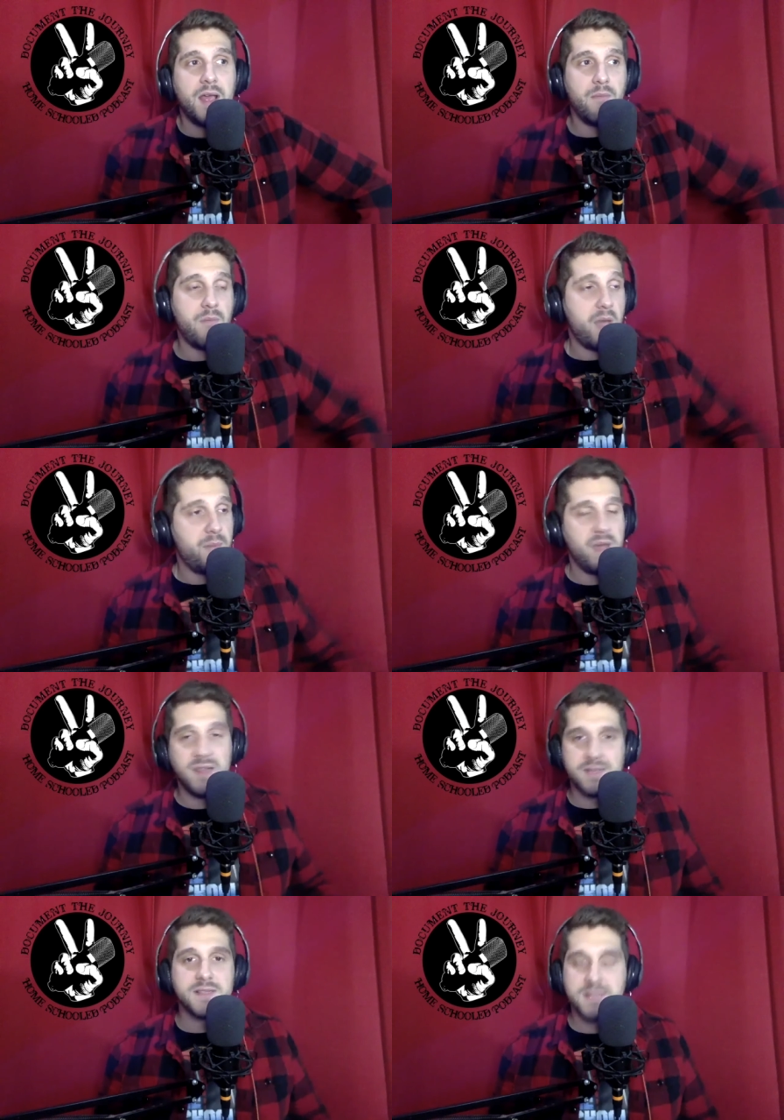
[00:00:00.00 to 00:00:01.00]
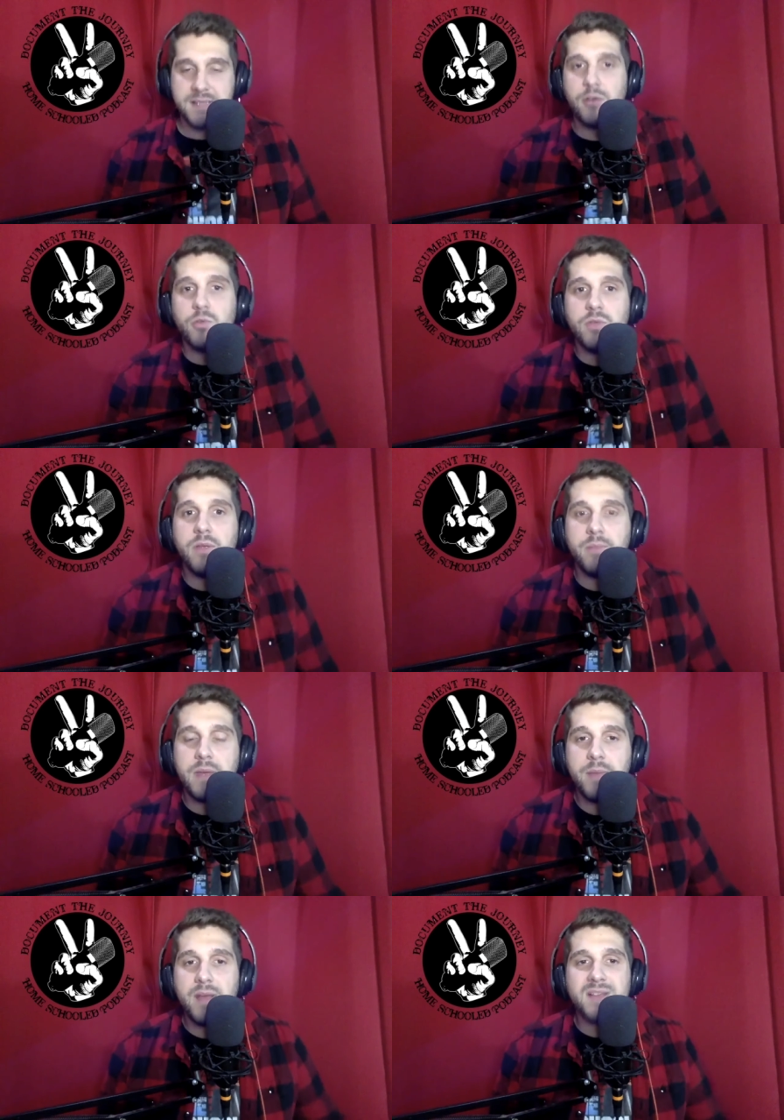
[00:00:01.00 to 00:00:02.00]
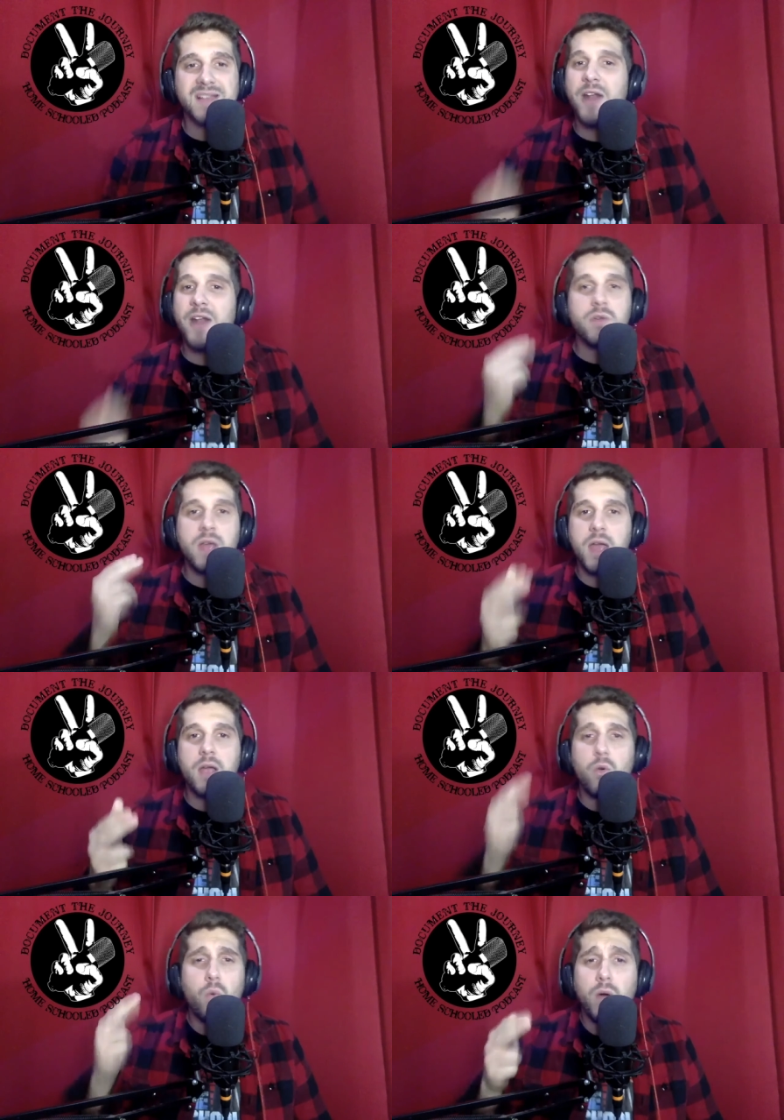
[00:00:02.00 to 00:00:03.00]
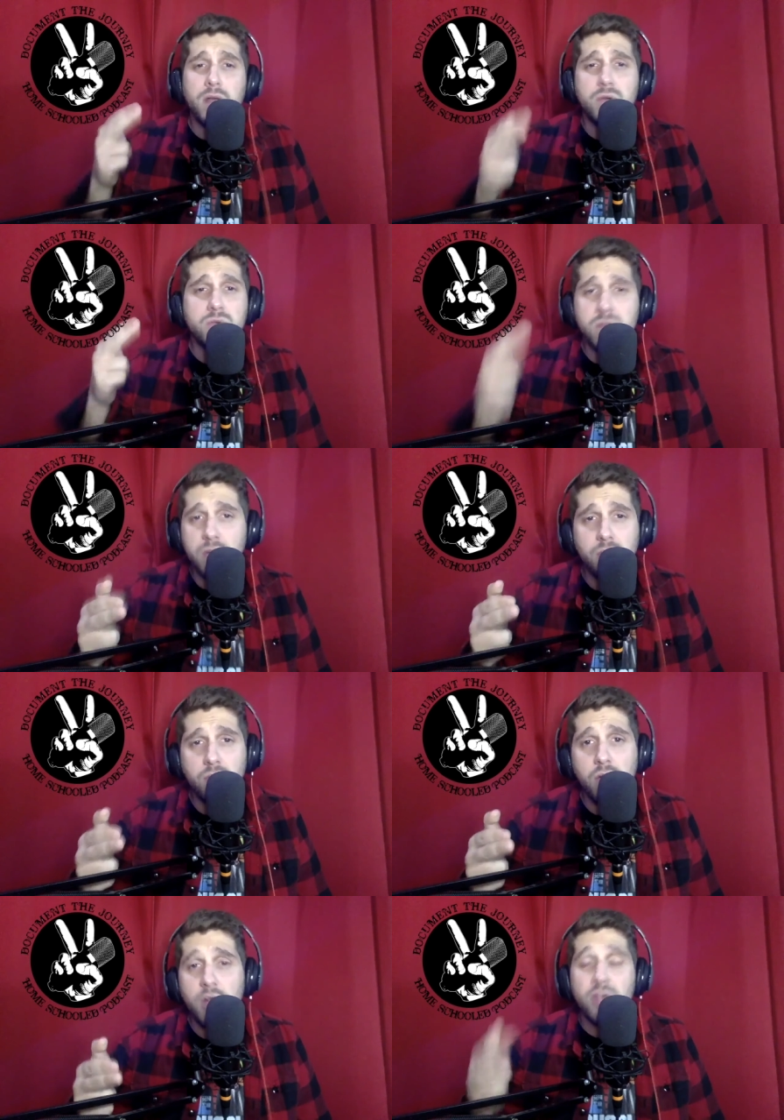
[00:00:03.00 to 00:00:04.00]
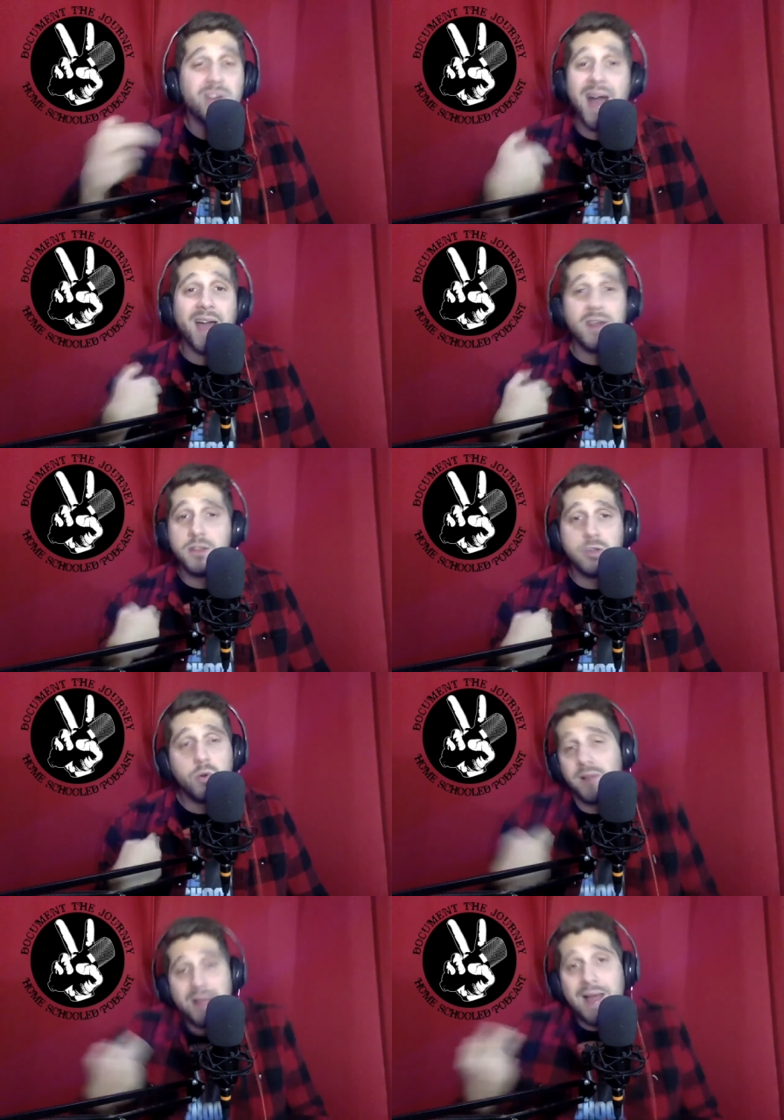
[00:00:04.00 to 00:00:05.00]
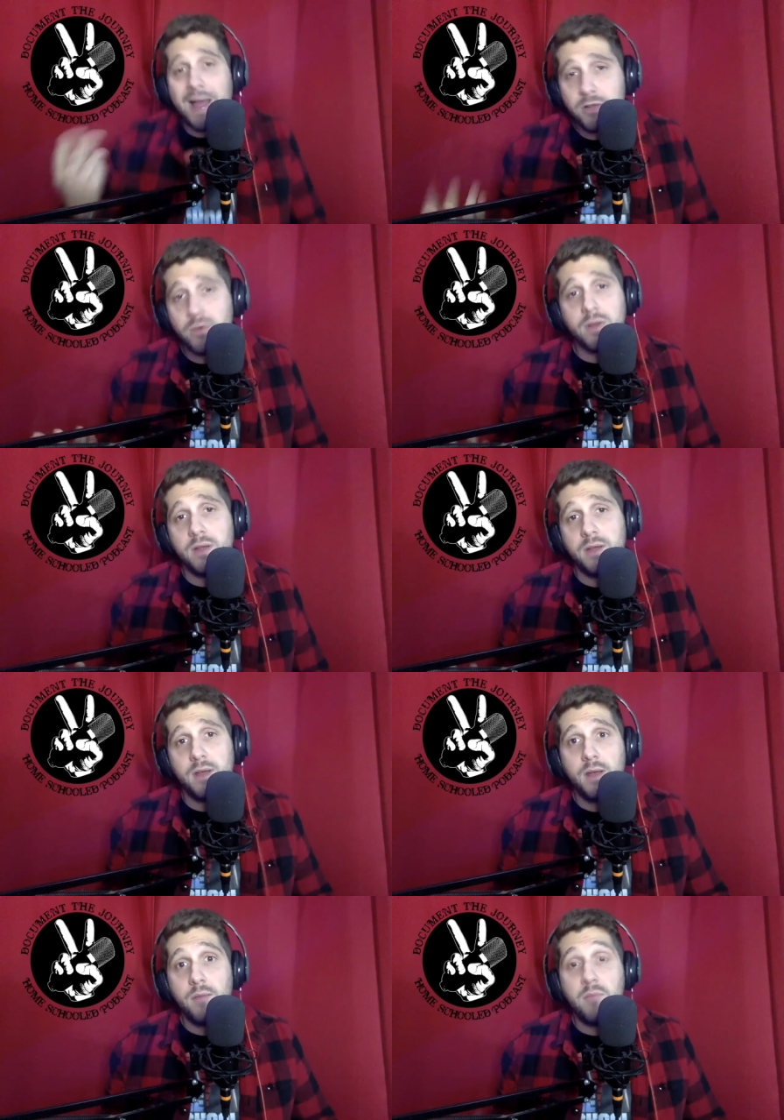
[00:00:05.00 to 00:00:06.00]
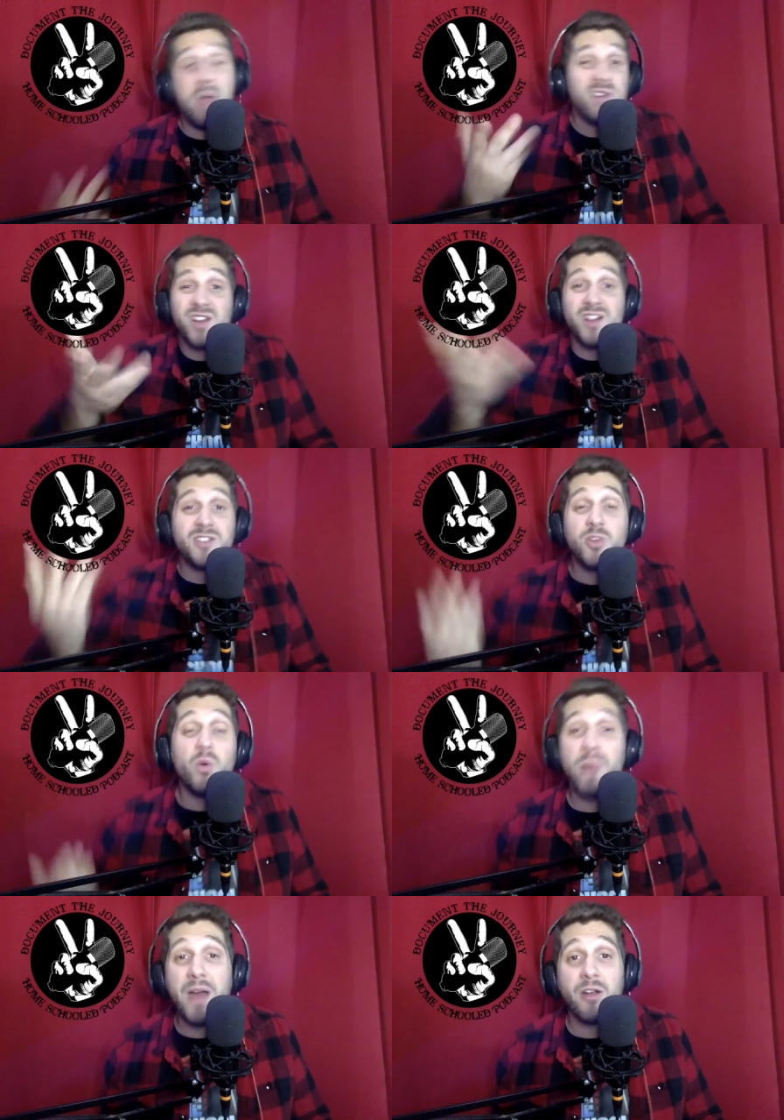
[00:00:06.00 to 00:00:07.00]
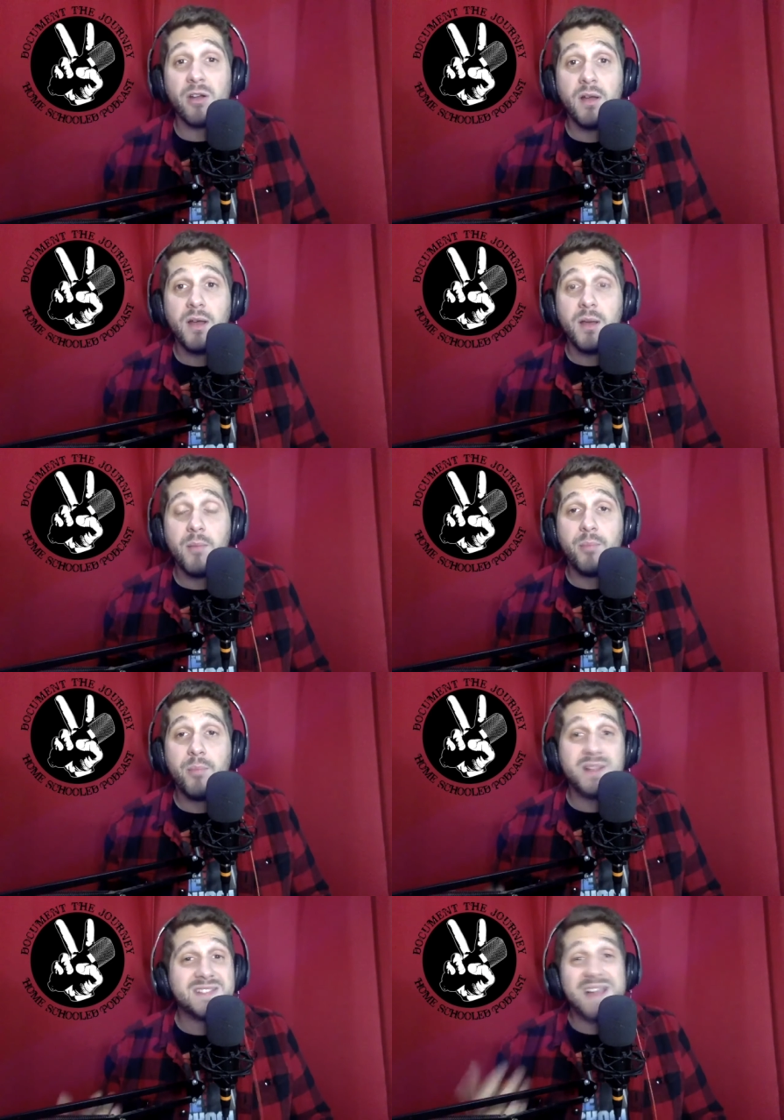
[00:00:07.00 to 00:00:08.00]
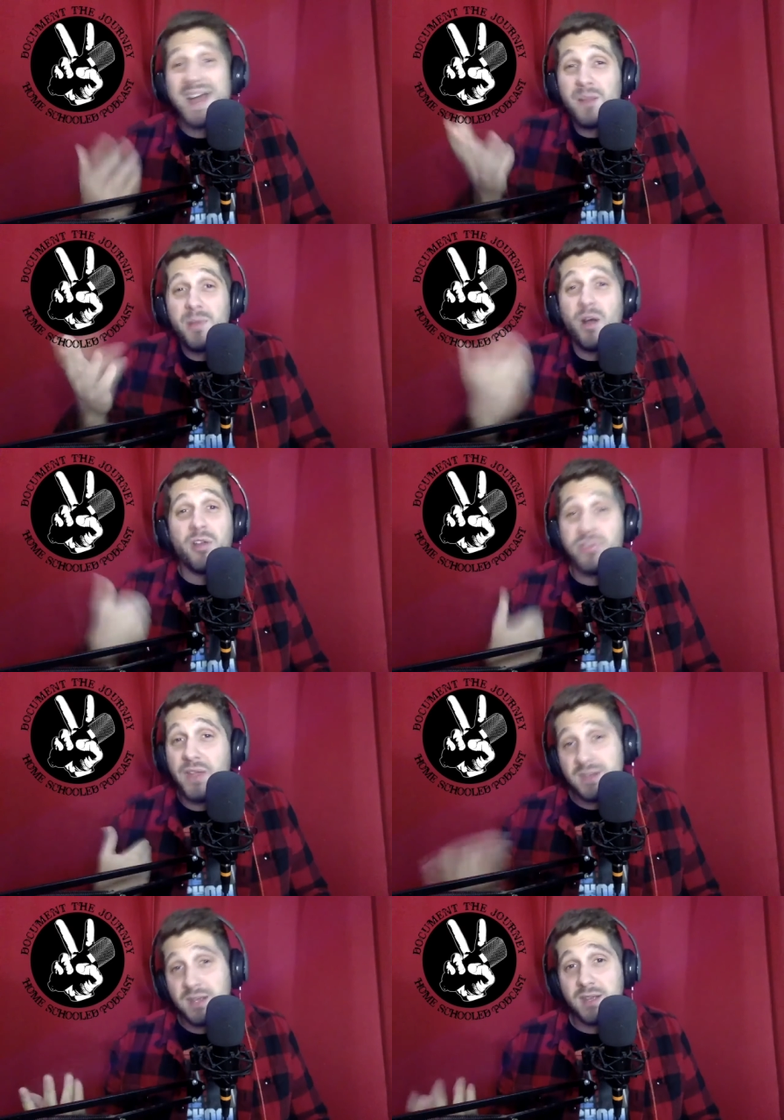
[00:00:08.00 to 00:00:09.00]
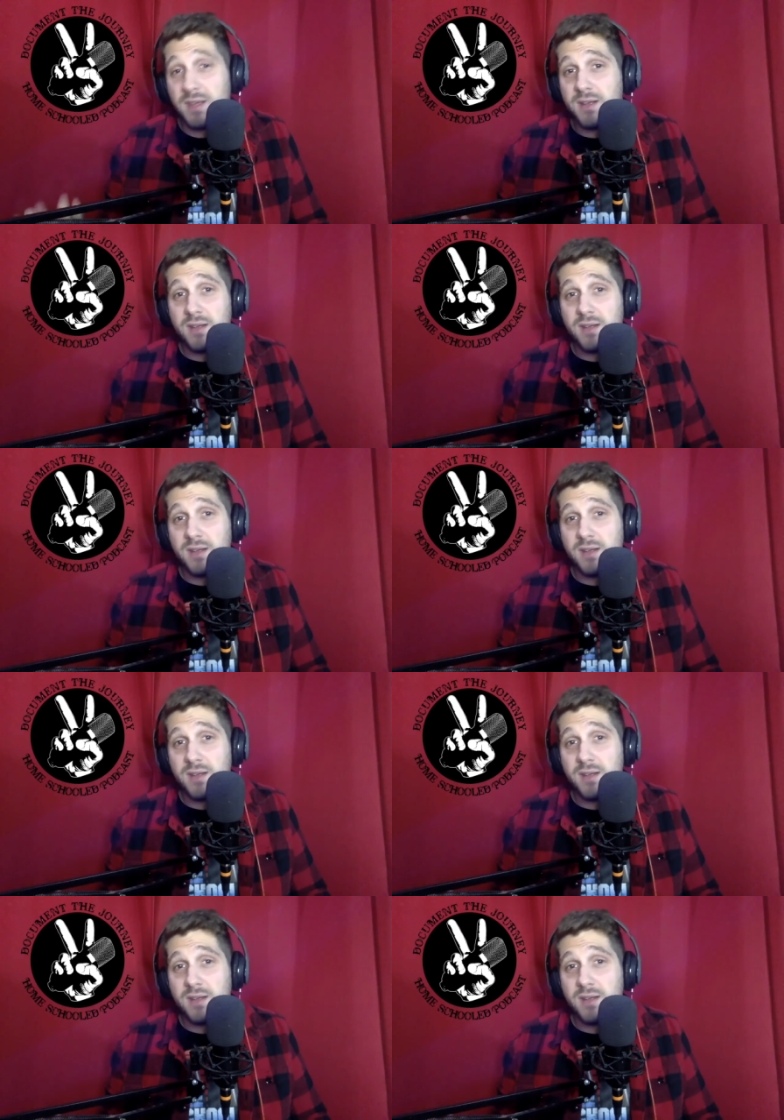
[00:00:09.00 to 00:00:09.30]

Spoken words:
maybe it's instilled in me because I don't care what you do. You're not going to do it like I do it. Maybe you're going to do it better, but it's not going to be authentic.